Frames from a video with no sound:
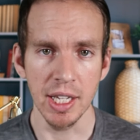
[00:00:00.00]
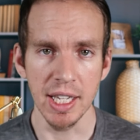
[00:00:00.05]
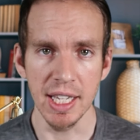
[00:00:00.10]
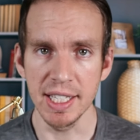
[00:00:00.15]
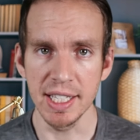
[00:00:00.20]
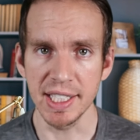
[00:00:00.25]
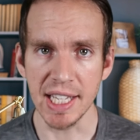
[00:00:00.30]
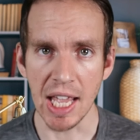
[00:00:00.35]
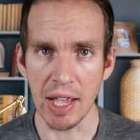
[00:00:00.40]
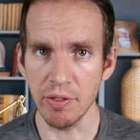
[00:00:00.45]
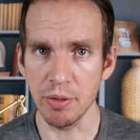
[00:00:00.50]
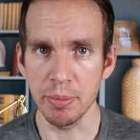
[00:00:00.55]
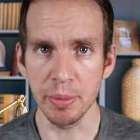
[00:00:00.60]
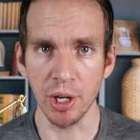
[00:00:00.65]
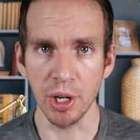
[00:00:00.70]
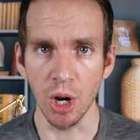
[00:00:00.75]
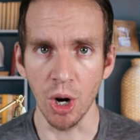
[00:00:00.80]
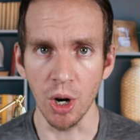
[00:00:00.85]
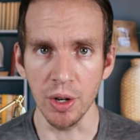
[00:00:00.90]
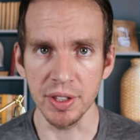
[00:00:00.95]
in Kevin
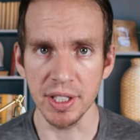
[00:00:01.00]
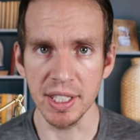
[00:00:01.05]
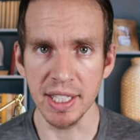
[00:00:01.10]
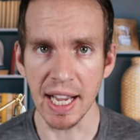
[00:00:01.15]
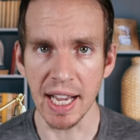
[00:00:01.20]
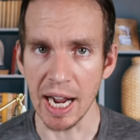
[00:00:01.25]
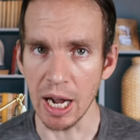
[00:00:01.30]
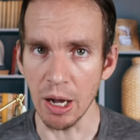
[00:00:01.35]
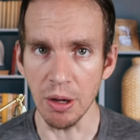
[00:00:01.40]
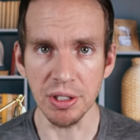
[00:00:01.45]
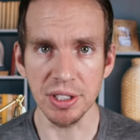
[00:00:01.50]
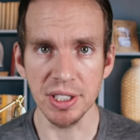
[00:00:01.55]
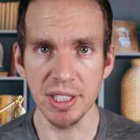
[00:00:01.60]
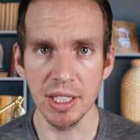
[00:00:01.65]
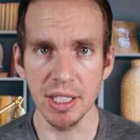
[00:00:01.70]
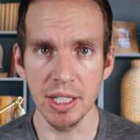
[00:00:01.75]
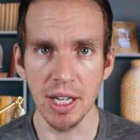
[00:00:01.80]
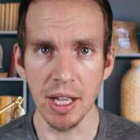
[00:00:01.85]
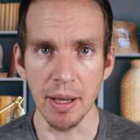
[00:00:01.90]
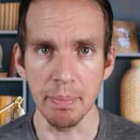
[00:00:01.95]
McCarthy
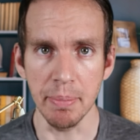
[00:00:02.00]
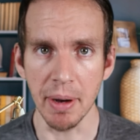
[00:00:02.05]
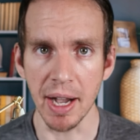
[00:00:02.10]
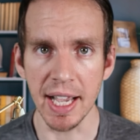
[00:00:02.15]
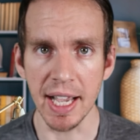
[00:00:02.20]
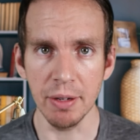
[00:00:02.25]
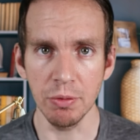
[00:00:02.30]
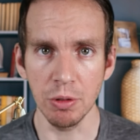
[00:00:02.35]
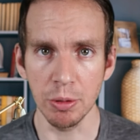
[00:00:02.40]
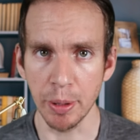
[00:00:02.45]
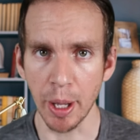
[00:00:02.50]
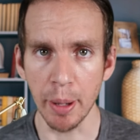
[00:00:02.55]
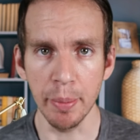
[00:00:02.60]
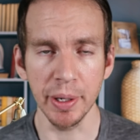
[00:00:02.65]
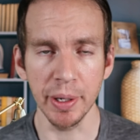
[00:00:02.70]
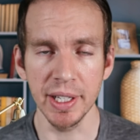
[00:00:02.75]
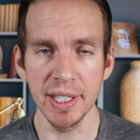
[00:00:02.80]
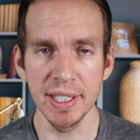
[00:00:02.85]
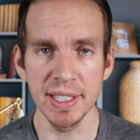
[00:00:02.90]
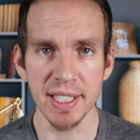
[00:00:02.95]
ousted by
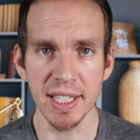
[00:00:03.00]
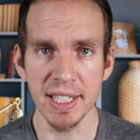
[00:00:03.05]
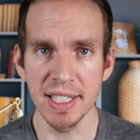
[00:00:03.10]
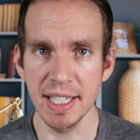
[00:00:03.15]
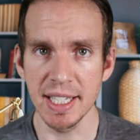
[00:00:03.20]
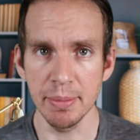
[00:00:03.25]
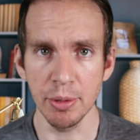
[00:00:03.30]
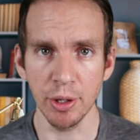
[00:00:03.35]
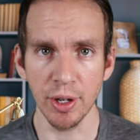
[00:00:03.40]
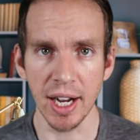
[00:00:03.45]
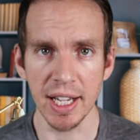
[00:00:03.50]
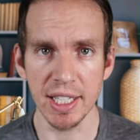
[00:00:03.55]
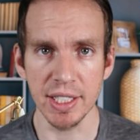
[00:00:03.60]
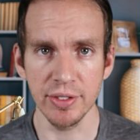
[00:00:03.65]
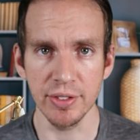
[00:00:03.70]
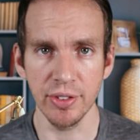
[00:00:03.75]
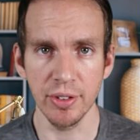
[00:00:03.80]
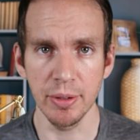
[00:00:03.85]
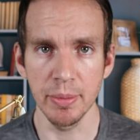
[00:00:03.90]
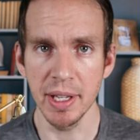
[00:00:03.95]
Republicans and
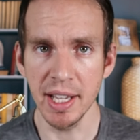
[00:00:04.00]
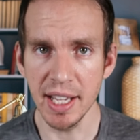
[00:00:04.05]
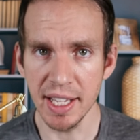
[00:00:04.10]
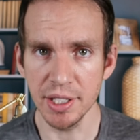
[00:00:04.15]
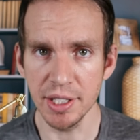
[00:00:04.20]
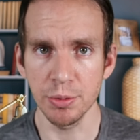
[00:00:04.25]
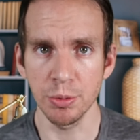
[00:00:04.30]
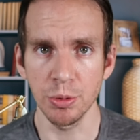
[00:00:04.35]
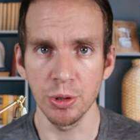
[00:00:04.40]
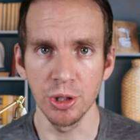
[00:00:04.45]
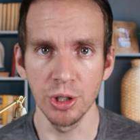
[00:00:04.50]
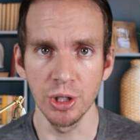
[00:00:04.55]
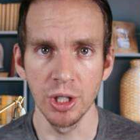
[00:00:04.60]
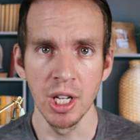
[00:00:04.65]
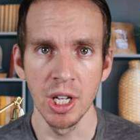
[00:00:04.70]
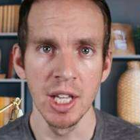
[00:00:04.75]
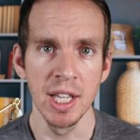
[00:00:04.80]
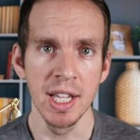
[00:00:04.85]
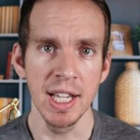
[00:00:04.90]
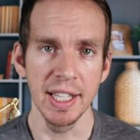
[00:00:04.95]
Democrats from his role,